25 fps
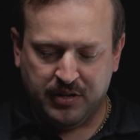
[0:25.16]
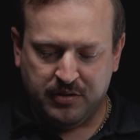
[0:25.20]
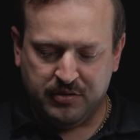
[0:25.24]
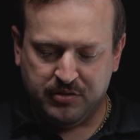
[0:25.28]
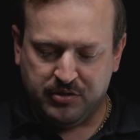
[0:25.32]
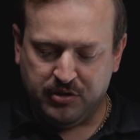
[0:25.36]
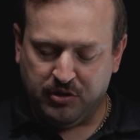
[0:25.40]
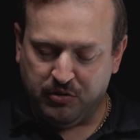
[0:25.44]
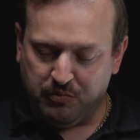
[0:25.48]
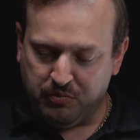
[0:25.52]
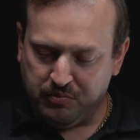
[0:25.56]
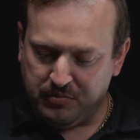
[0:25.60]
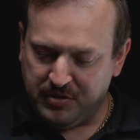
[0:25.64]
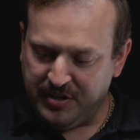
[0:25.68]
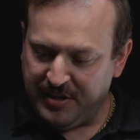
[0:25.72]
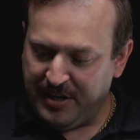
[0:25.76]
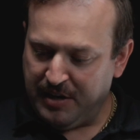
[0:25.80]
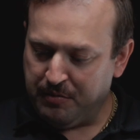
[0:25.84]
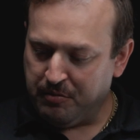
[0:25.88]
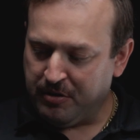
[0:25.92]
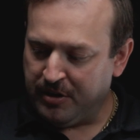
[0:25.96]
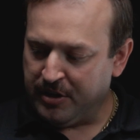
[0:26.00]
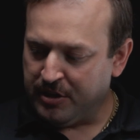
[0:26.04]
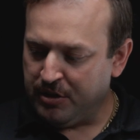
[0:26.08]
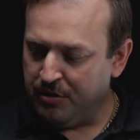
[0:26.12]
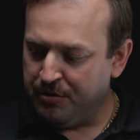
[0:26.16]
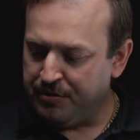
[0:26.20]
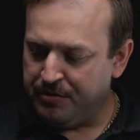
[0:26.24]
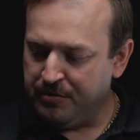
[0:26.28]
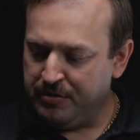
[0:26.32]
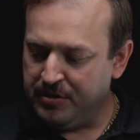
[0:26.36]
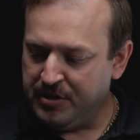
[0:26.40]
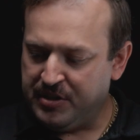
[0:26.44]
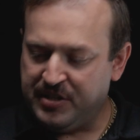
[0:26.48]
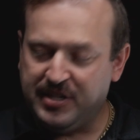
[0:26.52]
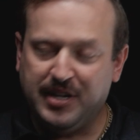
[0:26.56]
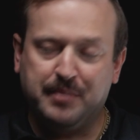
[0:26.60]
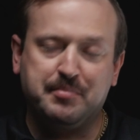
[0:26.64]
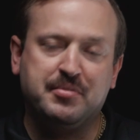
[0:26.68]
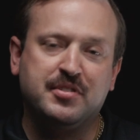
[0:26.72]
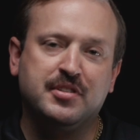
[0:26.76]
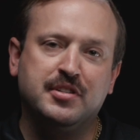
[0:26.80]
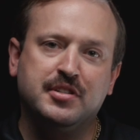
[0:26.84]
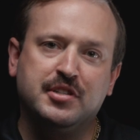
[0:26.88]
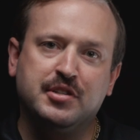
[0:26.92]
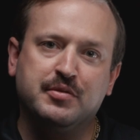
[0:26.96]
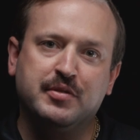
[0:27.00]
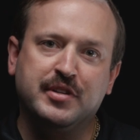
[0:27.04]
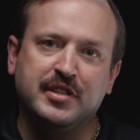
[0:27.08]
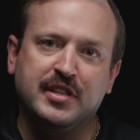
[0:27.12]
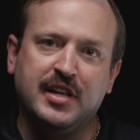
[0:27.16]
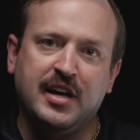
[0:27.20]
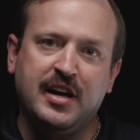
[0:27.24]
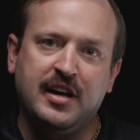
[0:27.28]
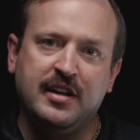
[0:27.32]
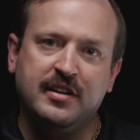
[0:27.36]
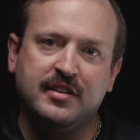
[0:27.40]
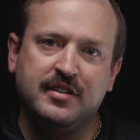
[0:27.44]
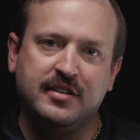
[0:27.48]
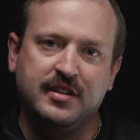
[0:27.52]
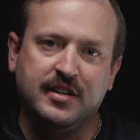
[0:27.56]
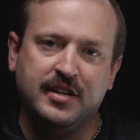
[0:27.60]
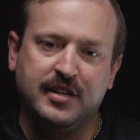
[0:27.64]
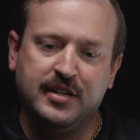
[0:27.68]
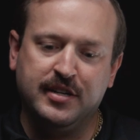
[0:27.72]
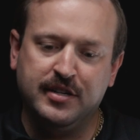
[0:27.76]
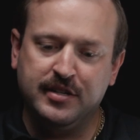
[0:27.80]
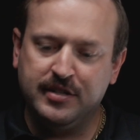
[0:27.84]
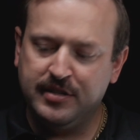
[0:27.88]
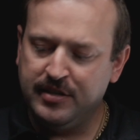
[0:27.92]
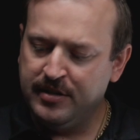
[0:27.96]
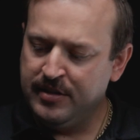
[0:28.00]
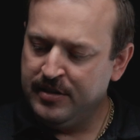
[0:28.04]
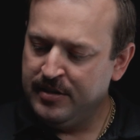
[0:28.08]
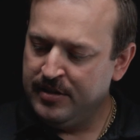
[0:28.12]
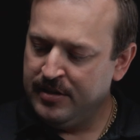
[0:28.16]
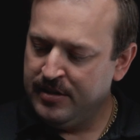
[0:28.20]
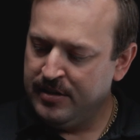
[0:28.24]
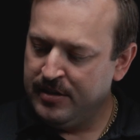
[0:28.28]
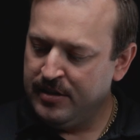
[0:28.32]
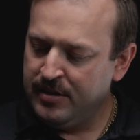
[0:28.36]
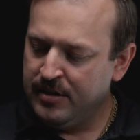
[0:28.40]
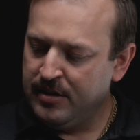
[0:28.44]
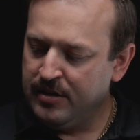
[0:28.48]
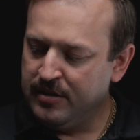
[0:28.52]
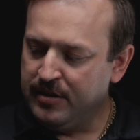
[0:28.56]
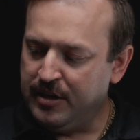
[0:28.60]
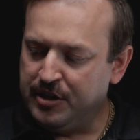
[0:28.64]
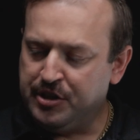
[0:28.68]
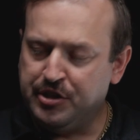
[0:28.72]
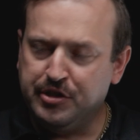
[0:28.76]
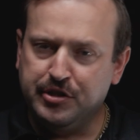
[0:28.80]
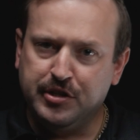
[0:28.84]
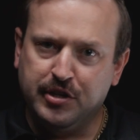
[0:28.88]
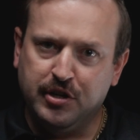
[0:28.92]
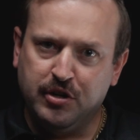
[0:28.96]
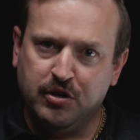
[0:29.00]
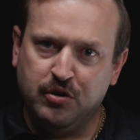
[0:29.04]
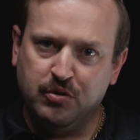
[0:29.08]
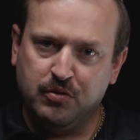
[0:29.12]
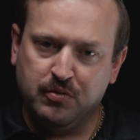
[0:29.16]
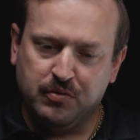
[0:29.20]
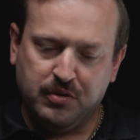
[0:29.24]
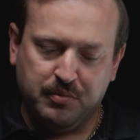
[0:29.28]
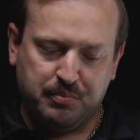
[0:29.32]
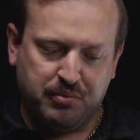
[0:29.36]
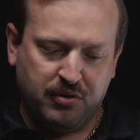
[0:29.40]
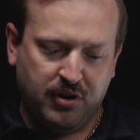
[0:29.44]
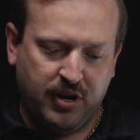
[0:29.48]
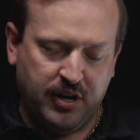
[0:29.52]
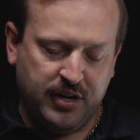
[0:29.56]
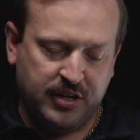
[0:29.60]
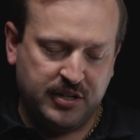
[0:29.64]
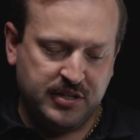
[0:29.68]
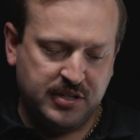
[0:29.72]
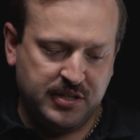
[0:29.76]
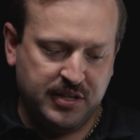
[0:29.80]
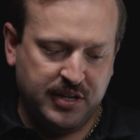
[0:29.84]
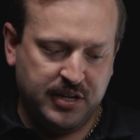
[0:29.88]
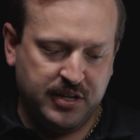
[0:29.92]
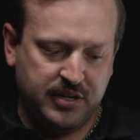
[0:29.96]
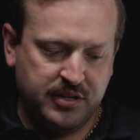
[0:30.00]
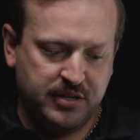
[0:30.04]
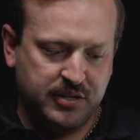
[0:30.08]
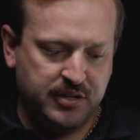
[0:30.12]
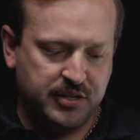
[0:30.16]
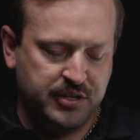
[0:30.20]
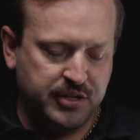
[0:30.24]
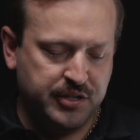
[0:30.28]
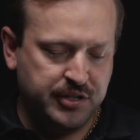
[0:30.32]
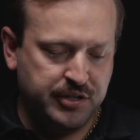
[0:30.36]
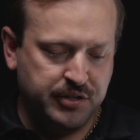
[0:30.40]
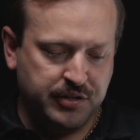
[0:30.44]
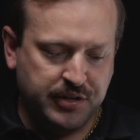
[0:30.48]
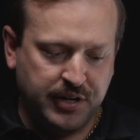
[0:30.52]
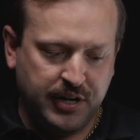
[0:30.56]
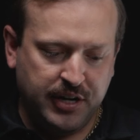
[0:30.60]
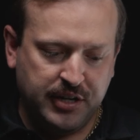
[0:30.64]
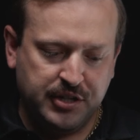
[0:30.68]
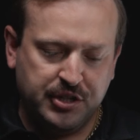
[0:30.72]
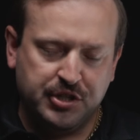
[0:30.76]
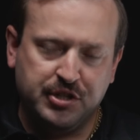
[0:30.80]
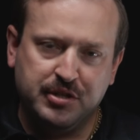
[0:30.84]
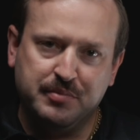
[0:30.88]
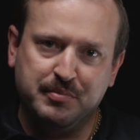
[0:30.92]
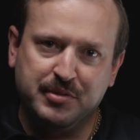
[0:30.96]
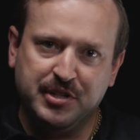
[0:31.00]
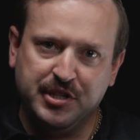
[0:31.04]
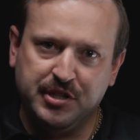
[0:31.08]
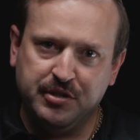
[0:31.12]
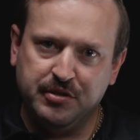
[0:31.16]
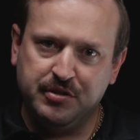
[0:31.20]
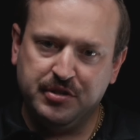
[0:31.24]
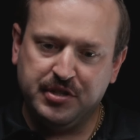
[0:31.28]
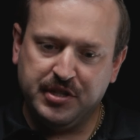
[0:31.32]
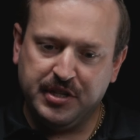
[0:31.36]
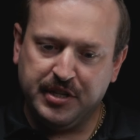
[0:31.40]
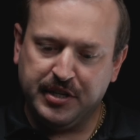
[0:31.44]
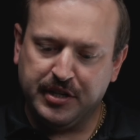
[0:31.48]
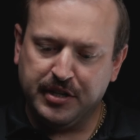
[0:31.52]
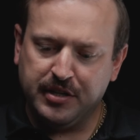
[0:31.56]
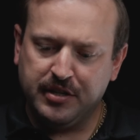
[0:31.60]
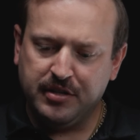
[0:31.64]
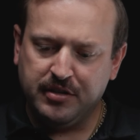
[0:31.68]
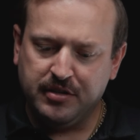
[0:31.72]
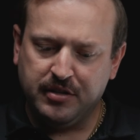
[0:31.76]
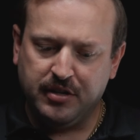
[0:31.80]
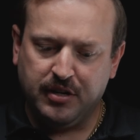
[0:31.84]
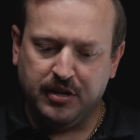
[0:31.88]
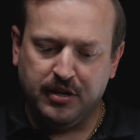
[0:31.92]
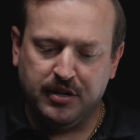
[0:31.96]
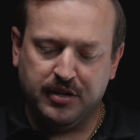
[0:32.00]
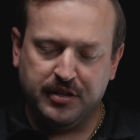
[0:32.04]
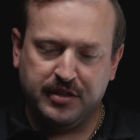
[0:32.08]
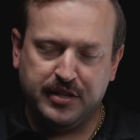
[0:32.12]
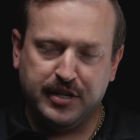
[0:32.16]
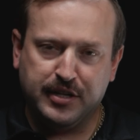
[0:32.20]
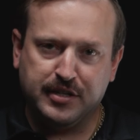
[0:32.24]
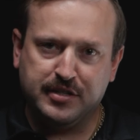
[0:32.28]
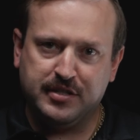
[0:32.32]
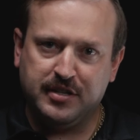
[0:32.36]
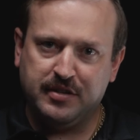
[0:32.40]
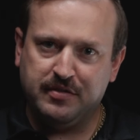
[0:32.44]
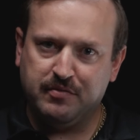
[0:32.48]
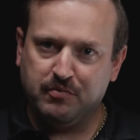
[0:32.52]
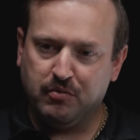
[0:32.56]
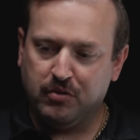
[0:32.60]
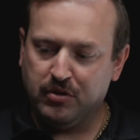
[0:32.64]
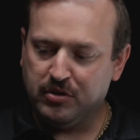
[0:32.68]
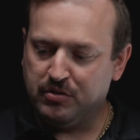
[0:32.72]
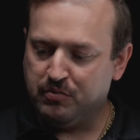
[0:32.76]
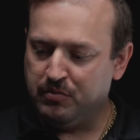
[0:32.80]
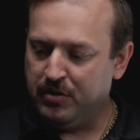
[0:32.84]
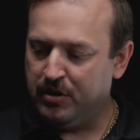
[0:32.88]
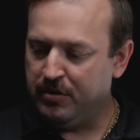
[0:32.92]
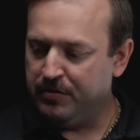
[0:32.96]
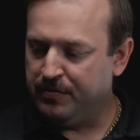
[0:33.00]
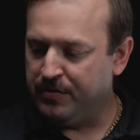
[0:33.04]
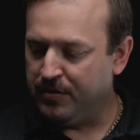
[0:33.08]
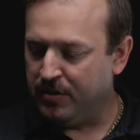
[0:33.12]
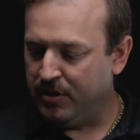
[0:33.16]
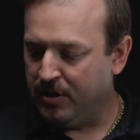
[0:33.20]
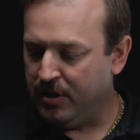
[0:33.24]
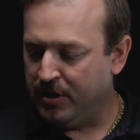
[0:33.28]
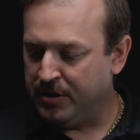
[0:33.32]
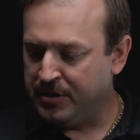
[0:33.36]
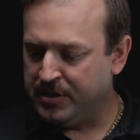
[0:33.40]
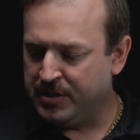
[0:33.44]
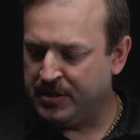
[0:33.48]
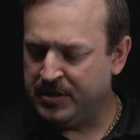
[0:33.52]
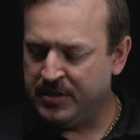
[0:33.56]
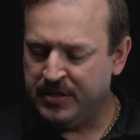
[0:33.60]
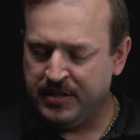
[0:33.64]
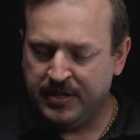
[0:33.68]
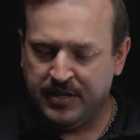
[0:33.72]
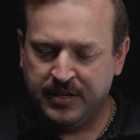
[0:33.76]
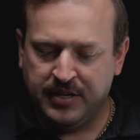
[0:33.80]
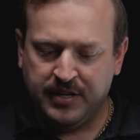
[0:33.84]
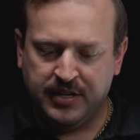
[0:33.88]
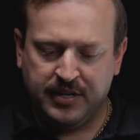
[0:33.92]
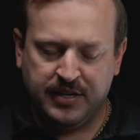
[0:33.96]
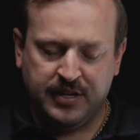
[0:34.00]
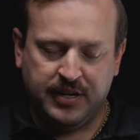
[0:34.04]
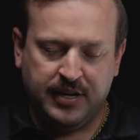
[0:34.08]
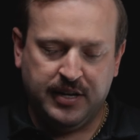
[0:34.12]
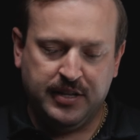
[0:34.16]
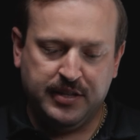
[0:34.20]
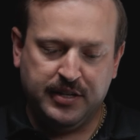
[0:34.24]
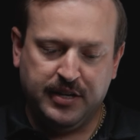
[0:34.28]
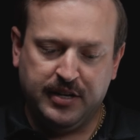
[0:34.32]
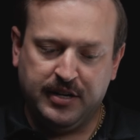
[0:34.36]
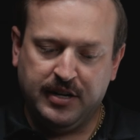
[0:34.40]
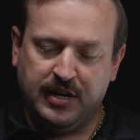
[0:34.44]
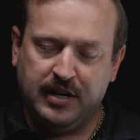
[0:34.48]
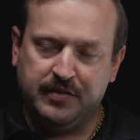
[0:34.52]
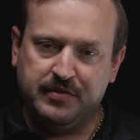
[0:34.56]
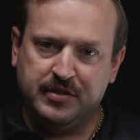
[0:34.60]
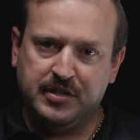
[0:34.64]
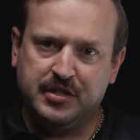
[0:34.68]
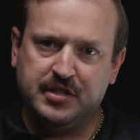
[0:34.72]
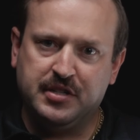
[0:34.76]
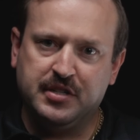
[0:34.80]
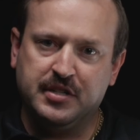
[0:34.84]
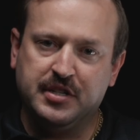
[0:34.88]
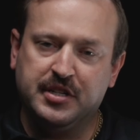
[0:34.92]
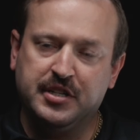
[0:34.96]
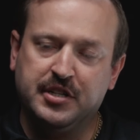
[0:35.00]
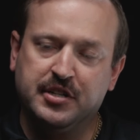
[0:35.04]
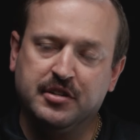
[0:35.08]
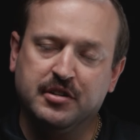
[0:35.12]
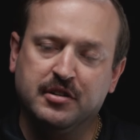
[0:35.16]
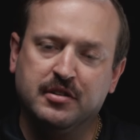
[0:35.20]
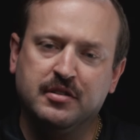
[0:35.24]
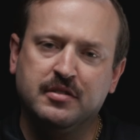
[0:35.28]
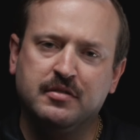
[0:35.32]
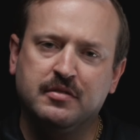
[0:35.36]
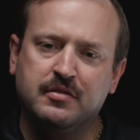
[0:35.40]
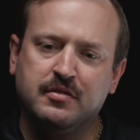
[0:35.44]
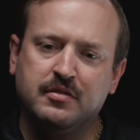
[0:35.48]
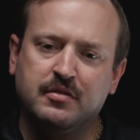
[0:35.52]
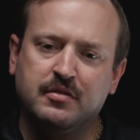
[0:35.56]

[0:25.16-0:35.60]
So today we're going to go through the steps in doing that and let you know the products that you guys should be using, things that have worked well for us, and then obviously your